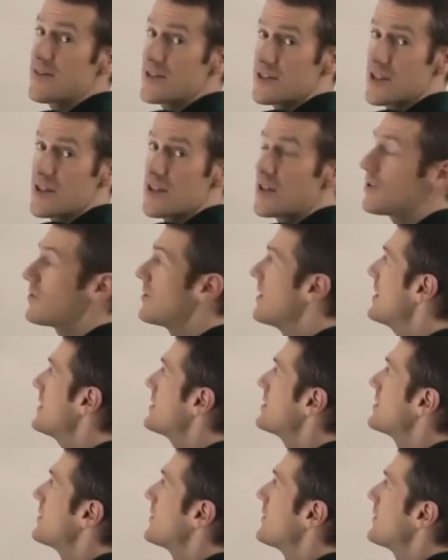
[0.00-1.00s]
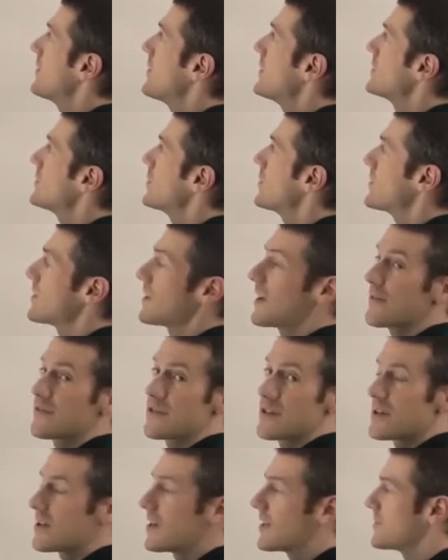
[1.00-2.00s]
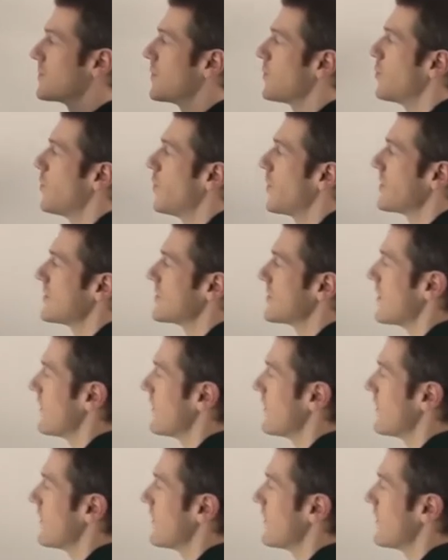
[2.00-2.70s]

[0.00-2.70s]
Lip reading: is the units, first one on the left of the decimal point, so the